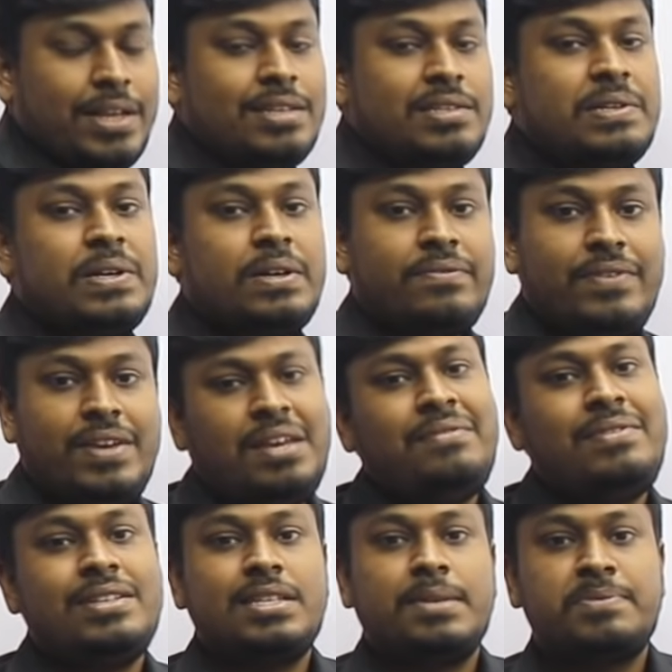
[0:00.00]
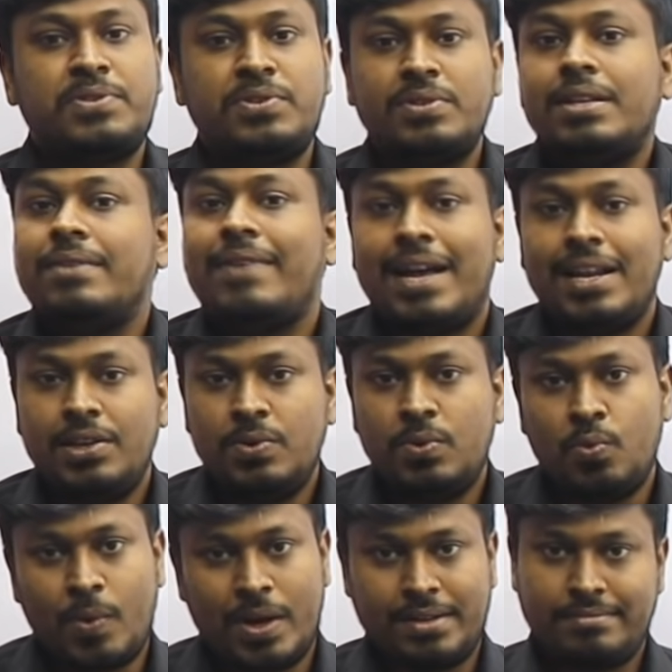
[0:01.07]
instead of a, we substitute the value
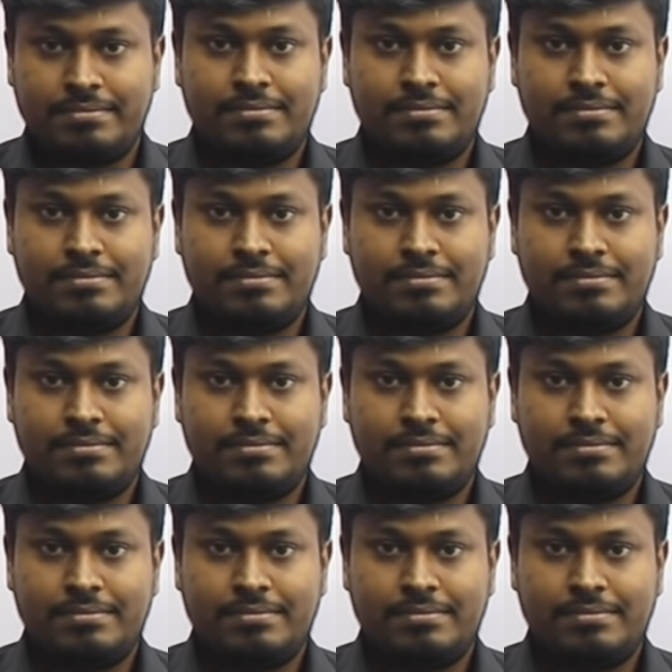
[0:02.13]
1.